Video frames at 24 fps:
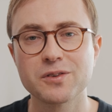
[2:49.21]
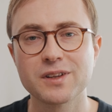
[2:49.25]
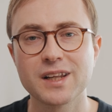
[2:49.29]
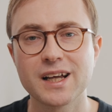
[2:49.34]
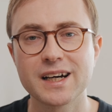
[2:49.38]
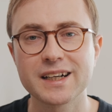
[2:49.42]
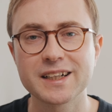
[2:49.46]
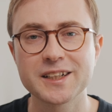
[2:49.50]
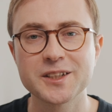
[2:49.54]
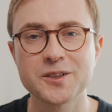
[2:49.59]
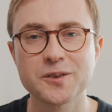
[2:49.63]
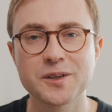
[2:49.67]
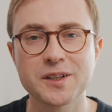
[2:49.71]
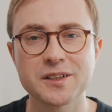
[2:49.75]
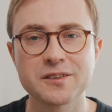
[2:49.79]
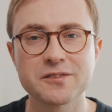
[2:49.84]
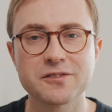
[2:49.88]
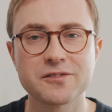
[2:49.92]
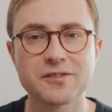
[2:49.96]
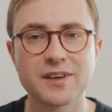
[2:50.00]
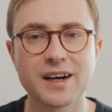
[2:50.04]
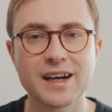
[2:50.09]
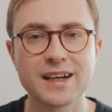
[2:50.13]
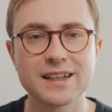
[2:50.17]
luck, you can
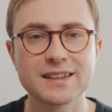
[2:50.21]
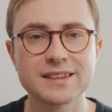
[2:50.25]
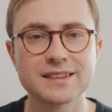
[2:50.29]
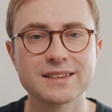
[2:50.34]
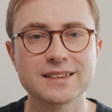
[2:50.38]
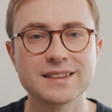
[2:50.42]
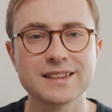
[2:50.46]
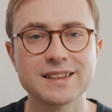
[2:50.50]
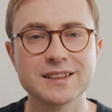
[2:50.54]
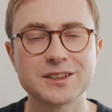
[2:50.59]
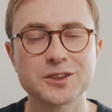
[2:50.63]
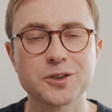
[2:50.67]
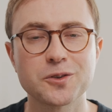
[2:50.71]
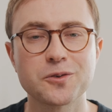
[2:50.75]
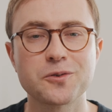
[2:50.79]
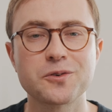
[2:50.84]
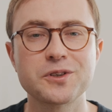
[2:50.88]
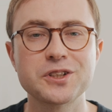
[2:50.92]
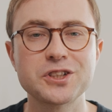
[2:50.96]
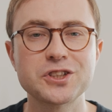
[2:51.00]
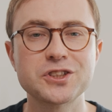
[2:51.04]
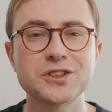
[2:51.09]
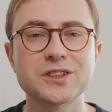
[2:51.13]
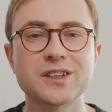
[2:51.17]
find these
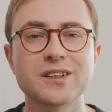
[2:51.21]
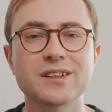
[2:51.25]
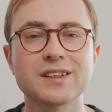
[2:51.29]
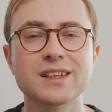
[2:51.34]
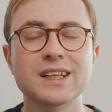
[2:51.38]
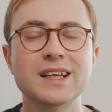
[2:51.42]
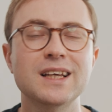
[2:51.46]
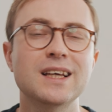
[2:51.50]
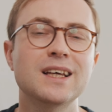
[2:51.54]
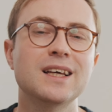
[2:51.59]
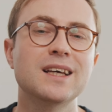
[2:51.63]
original